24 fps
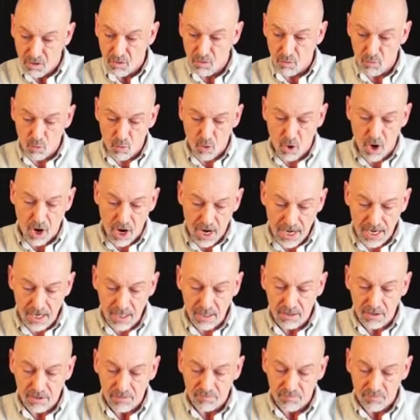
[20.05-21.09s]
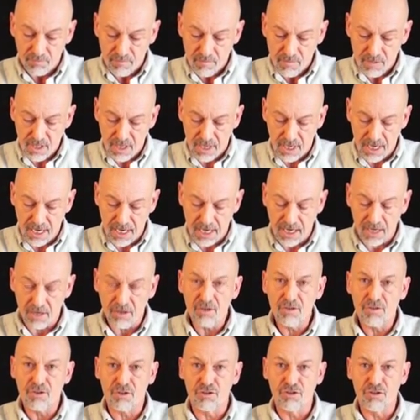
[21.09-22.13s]
wire, and
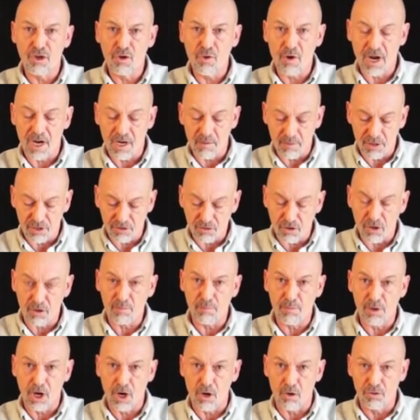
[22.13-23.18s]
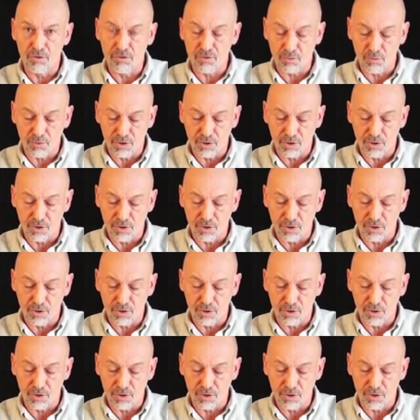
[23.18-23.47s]
the two enemies on boats,